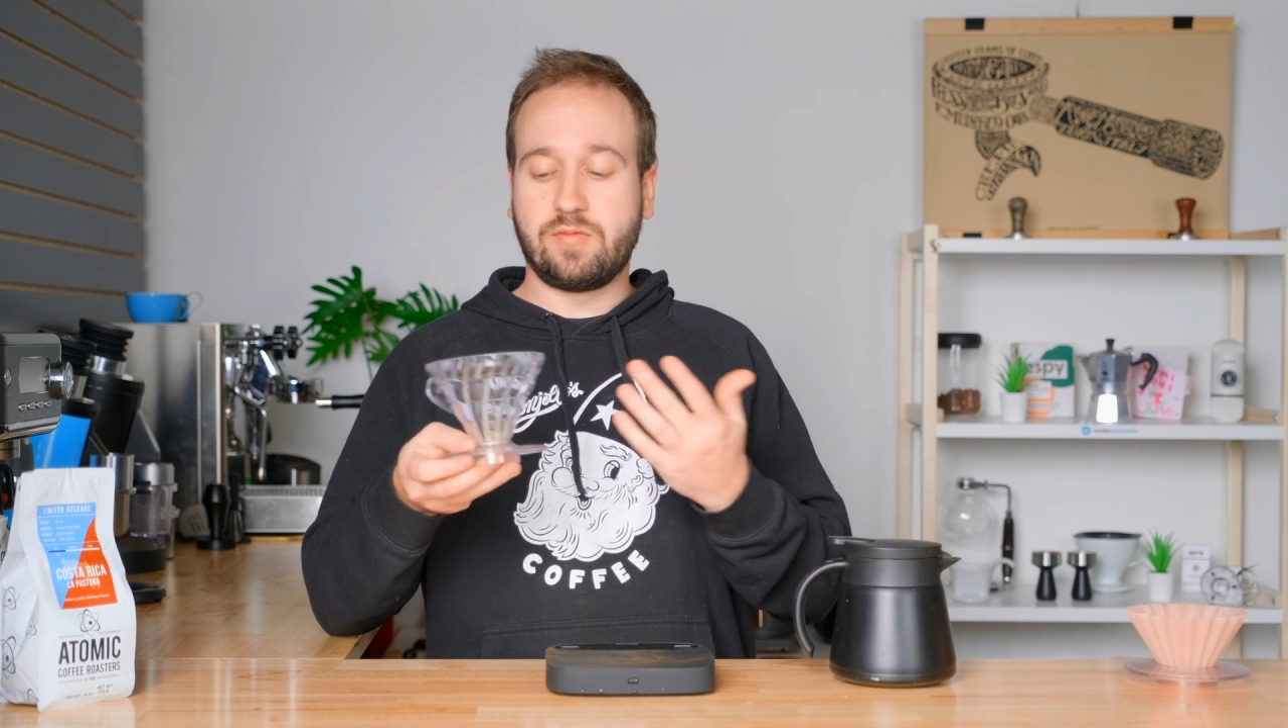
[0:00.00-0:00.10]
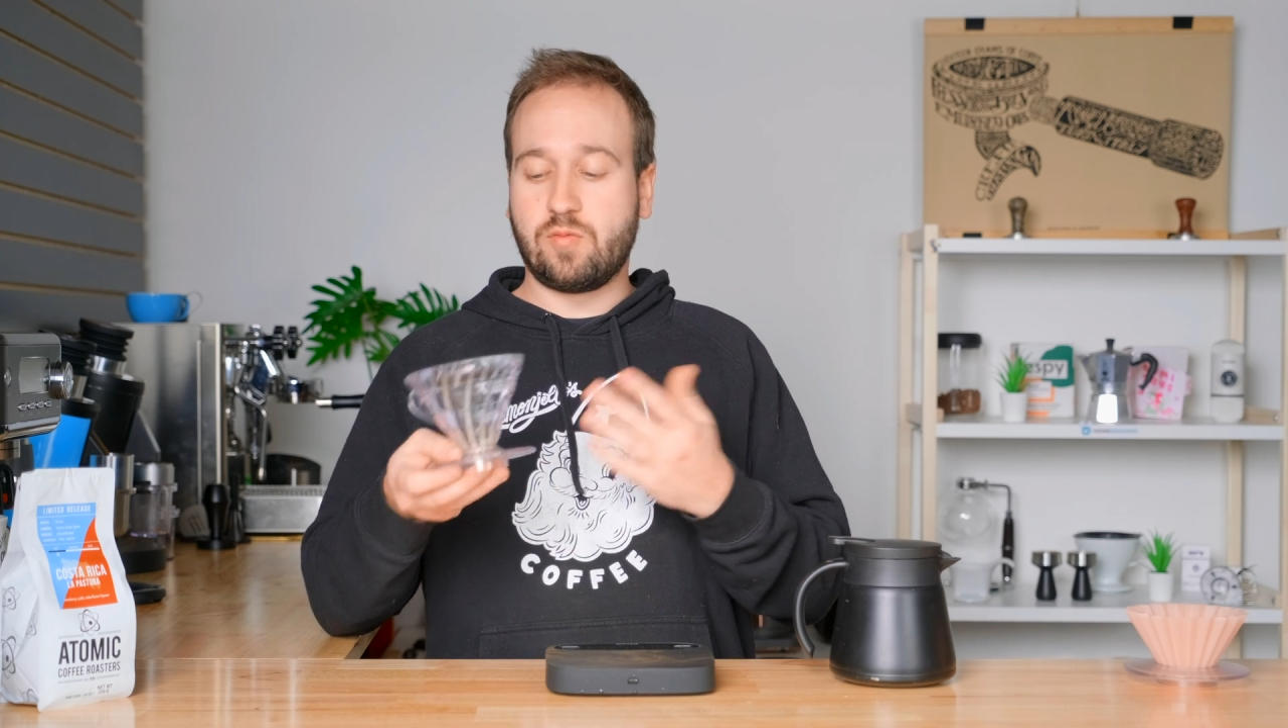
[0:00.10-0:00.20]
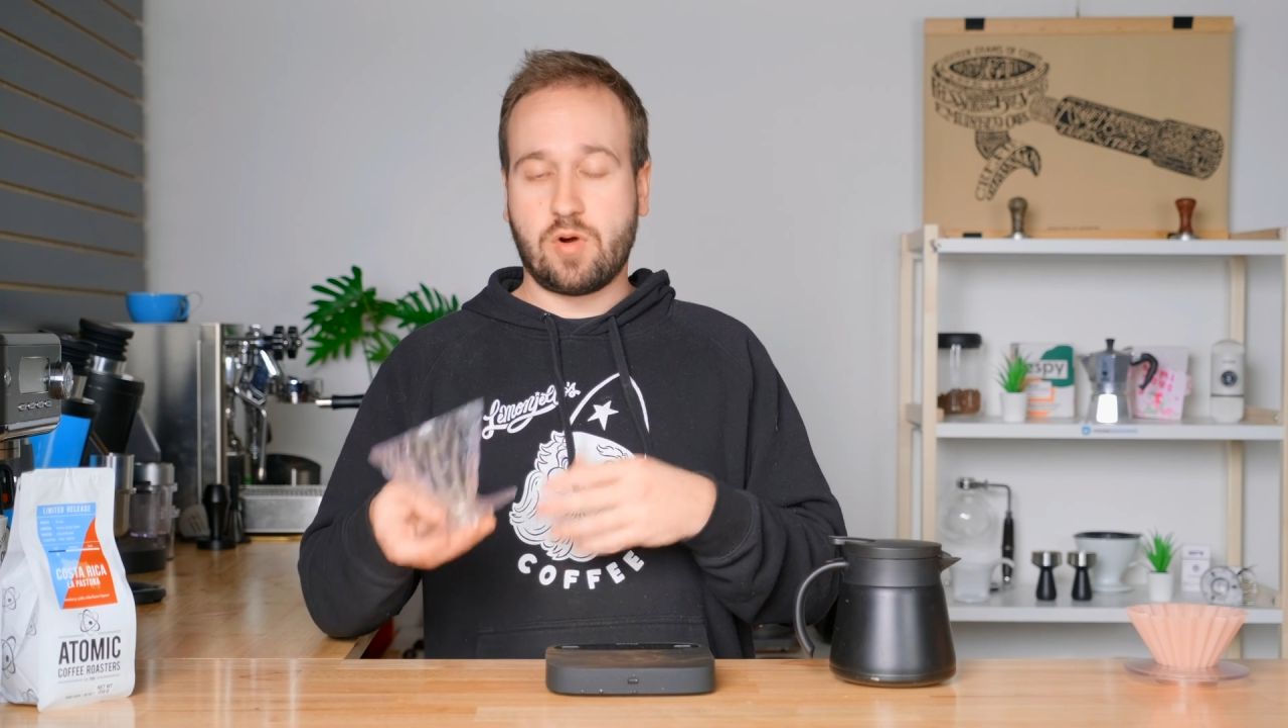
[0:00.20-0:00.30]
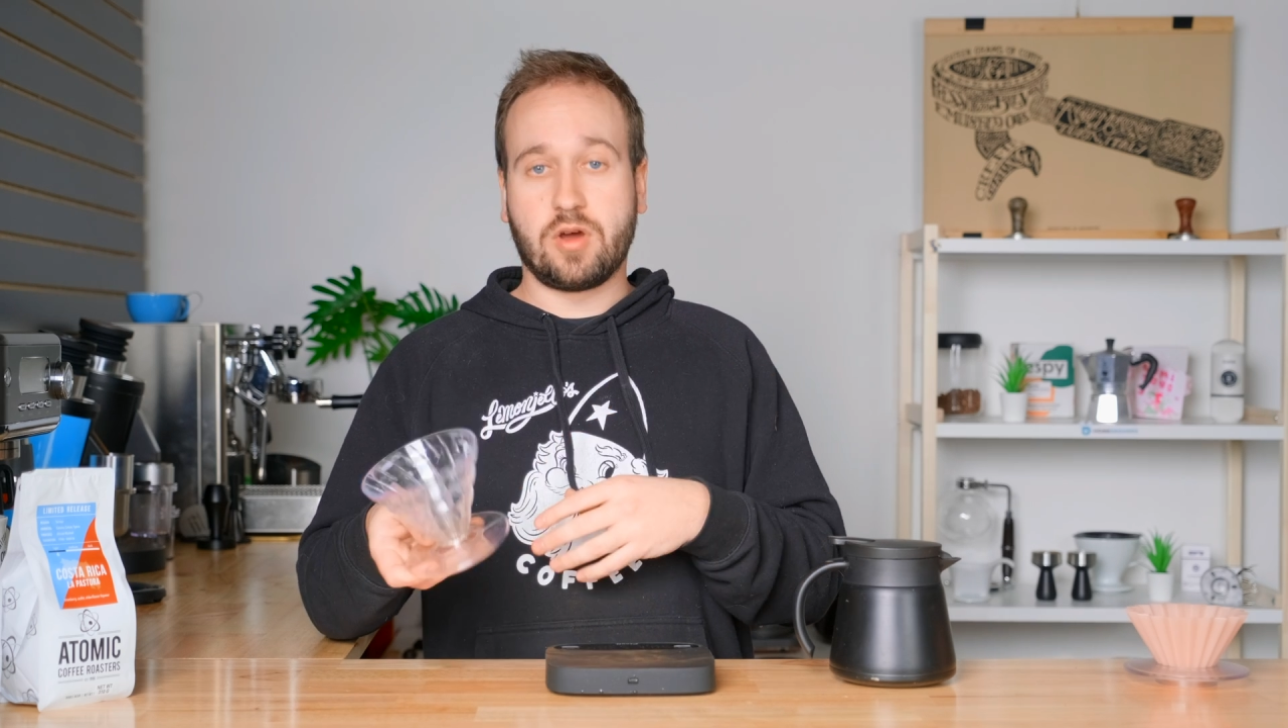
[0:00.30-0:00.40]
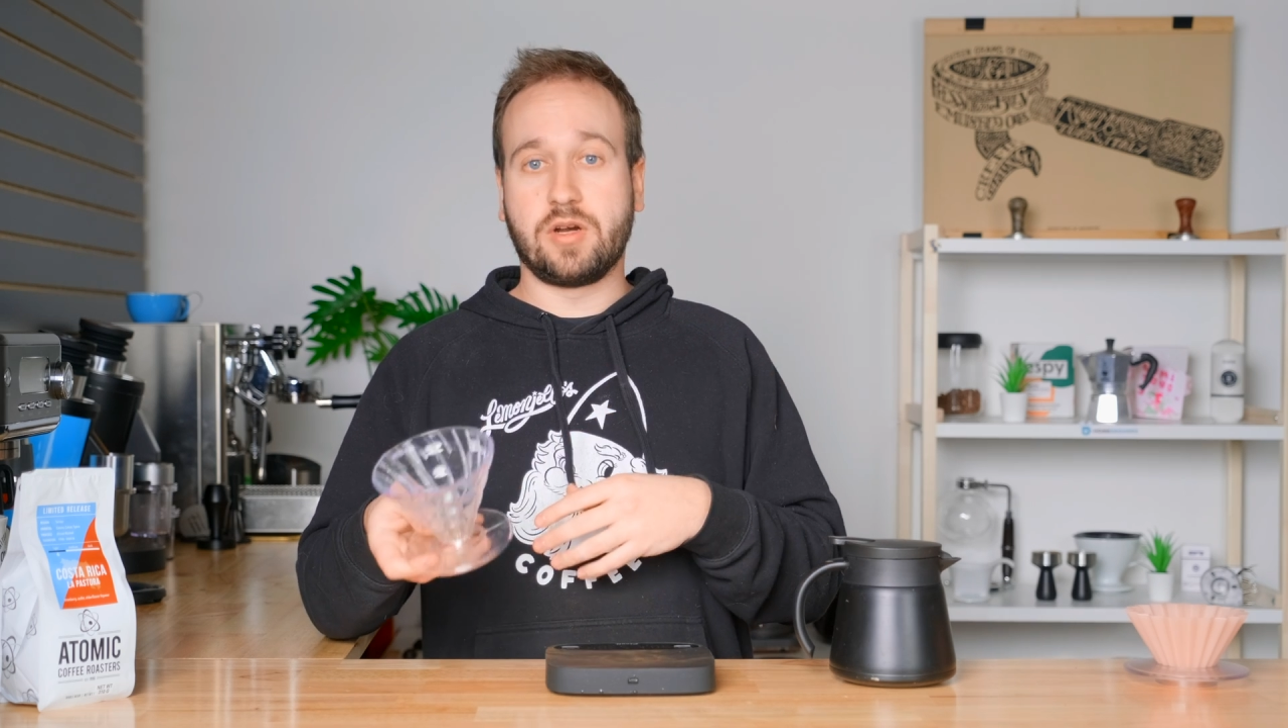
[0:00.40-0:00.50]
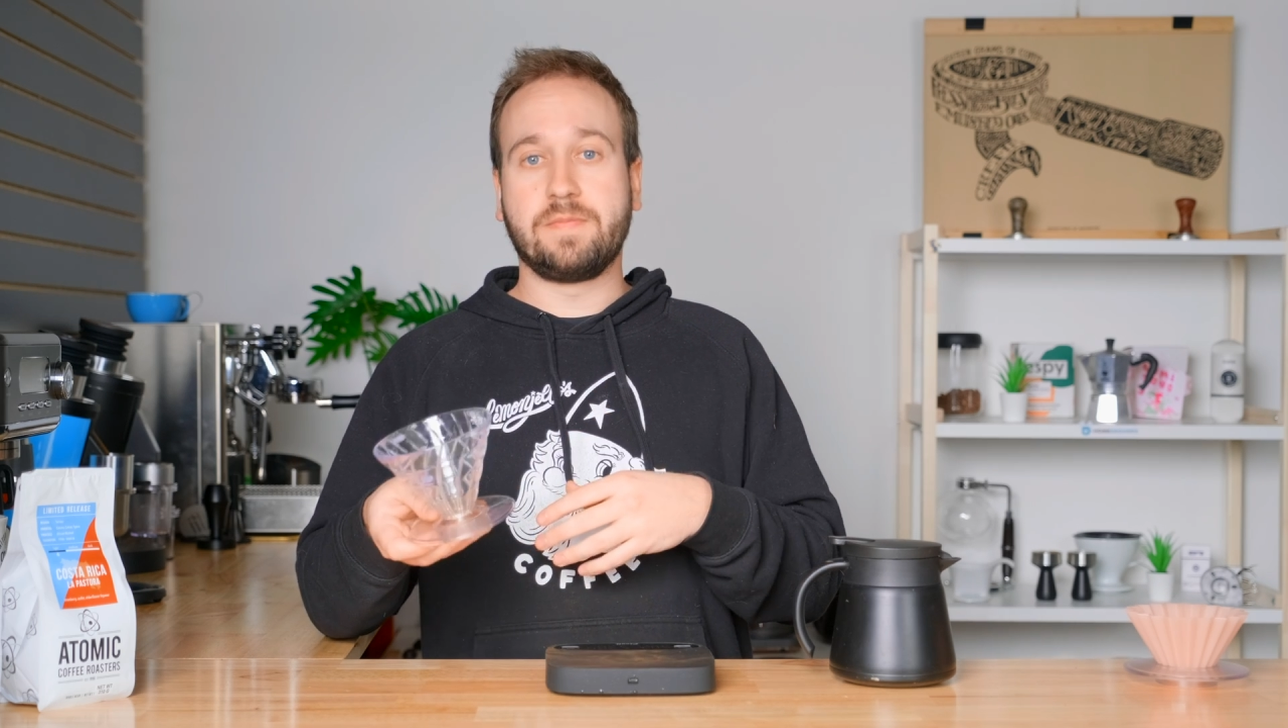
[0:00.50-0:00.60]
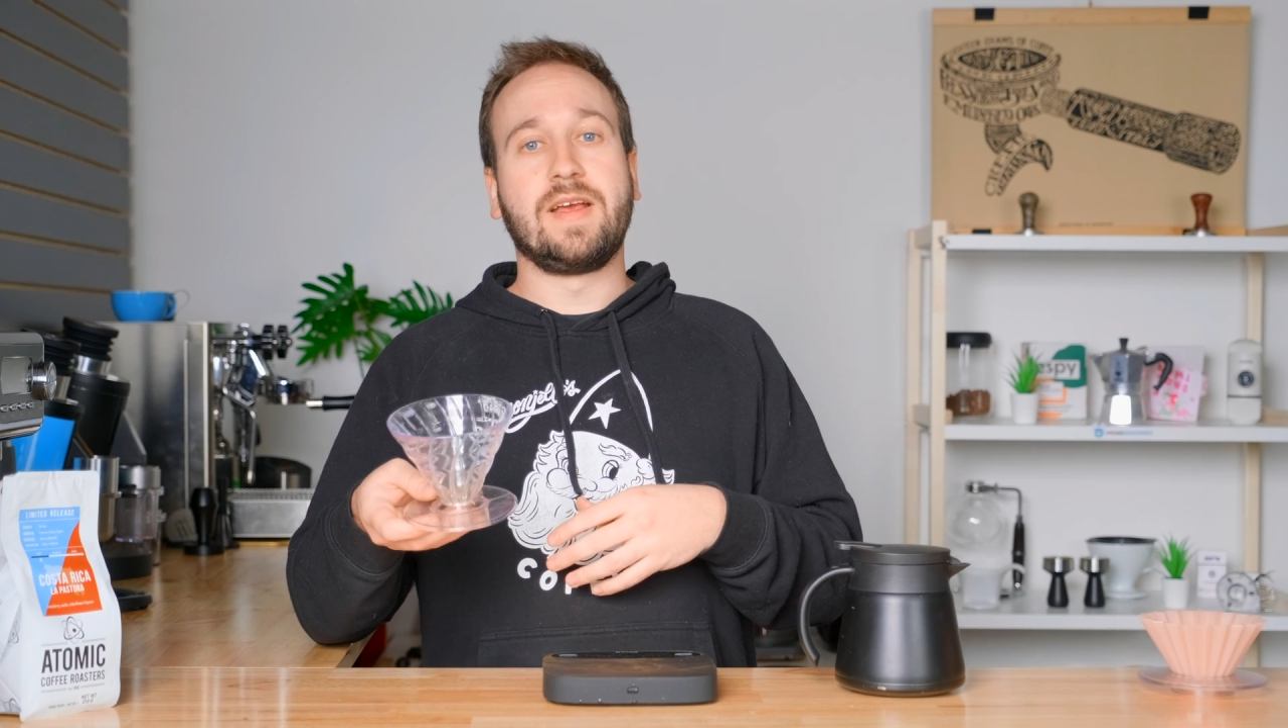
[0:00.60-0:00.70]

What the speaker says: water.